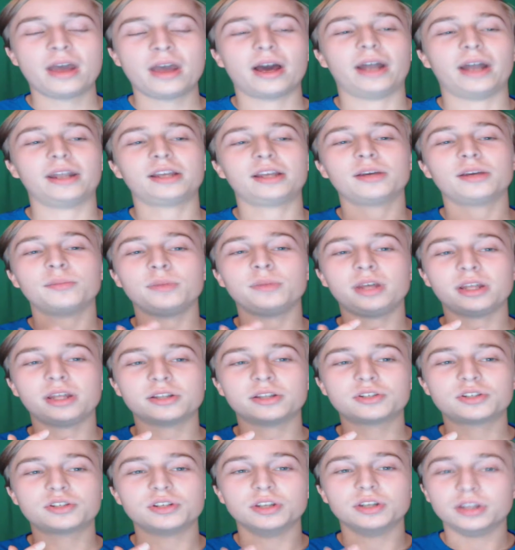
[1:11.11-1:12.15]
I think it
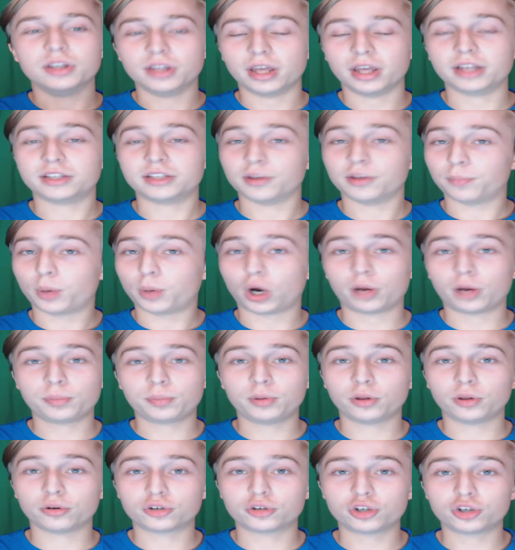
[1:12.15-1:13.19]
means it's a
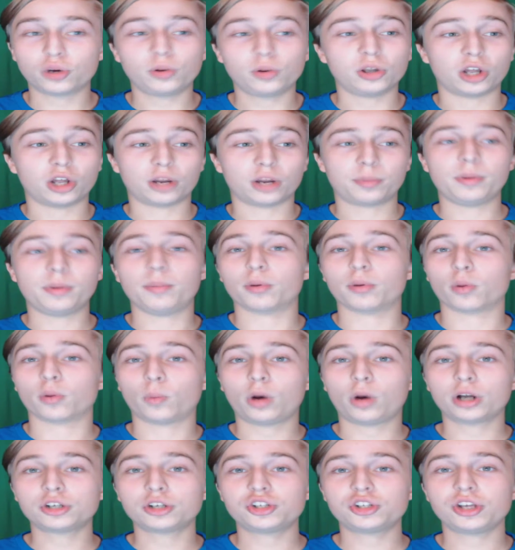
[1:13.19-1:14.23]
popular show, a lot of people are
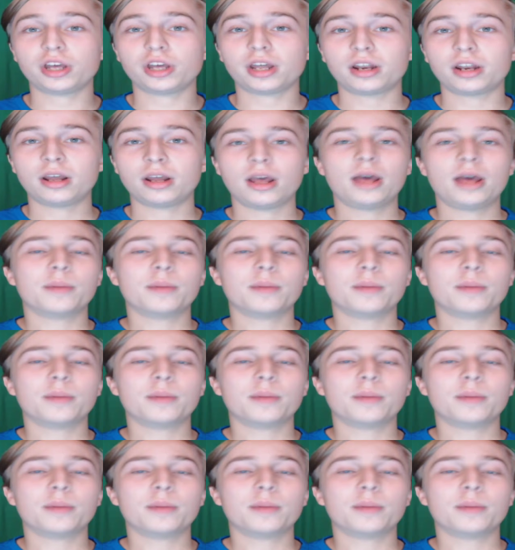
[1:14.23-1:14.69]
watching it,